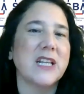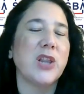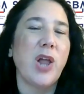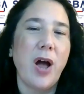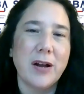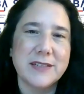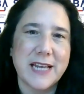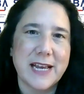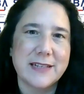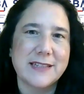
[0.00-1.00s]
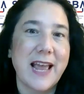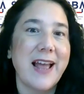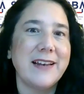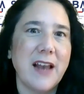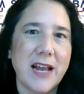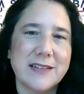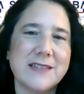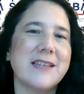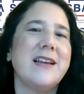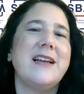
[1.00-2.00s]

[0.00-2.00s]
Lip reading: long days and nights,